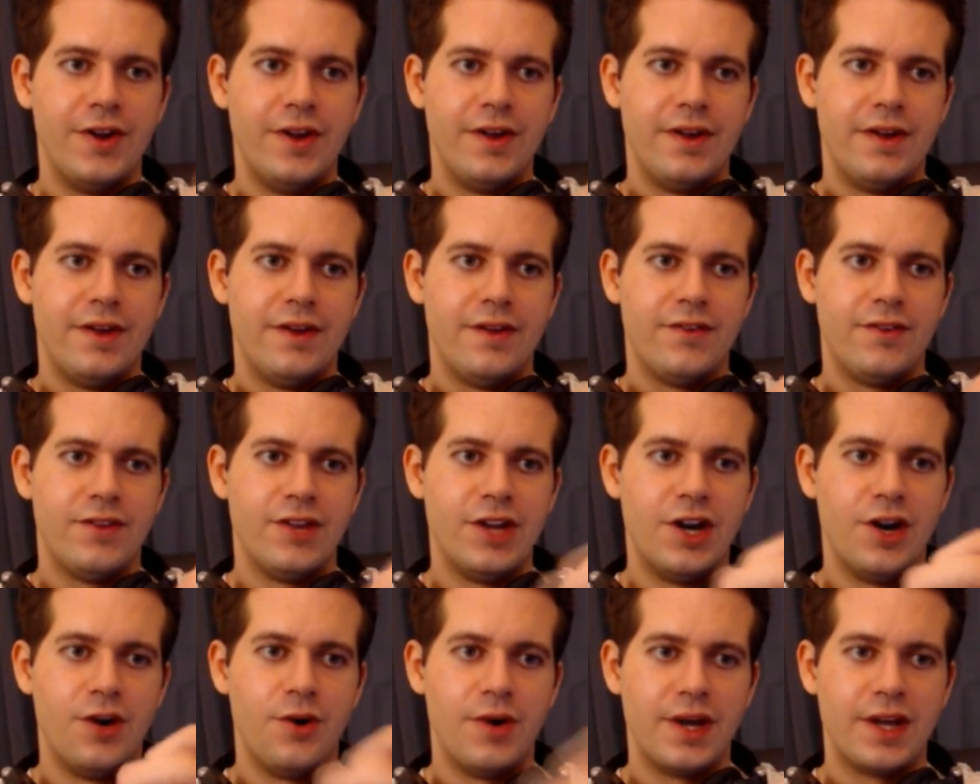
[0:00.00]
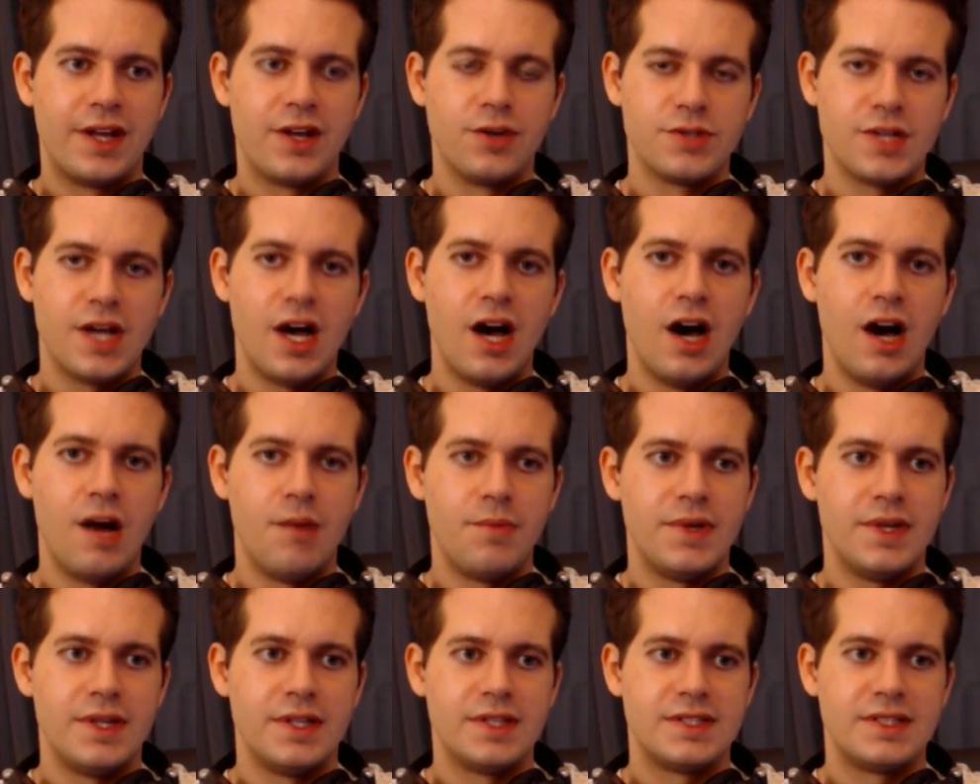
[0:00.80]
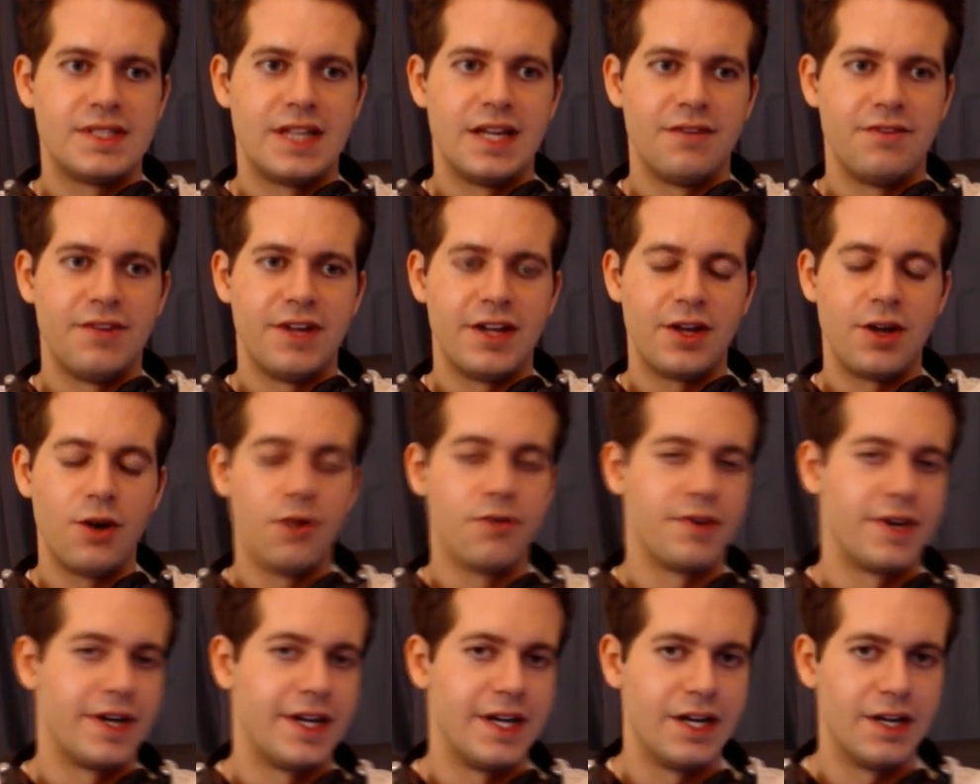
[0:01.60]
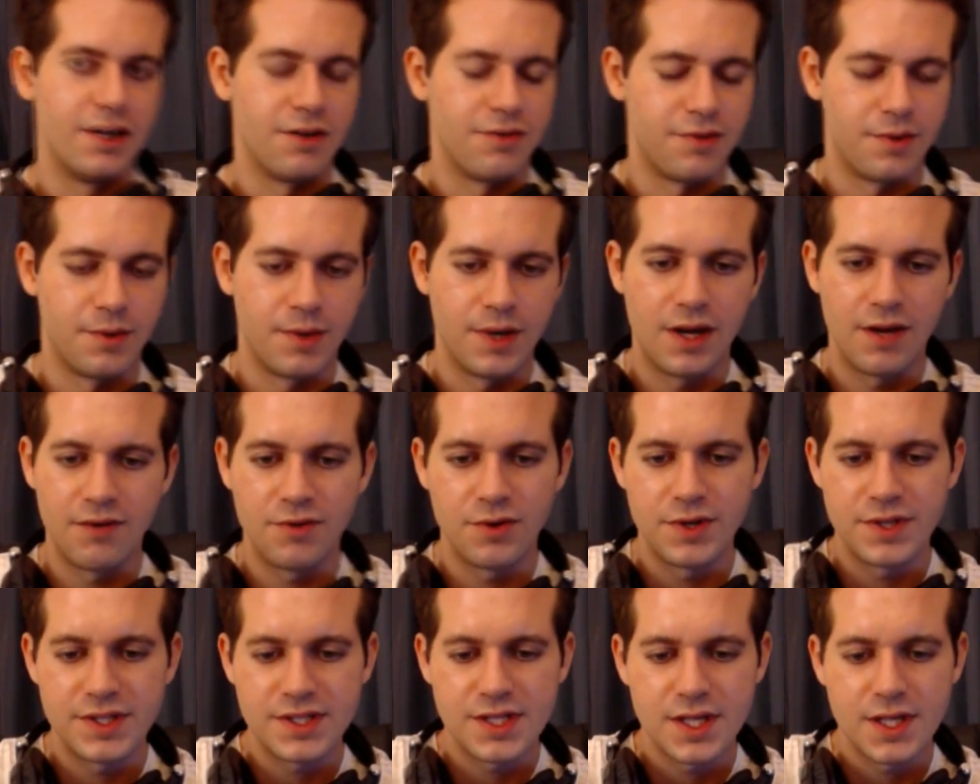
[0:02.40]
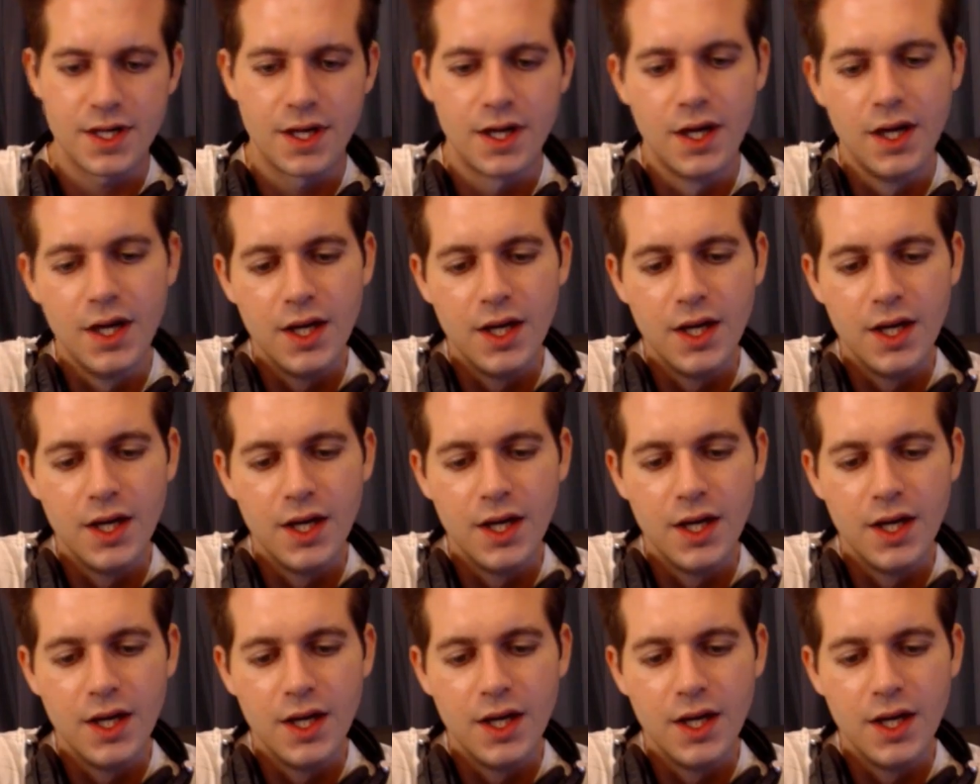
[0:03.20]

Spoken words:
It goes up instead of over here for whatever reason.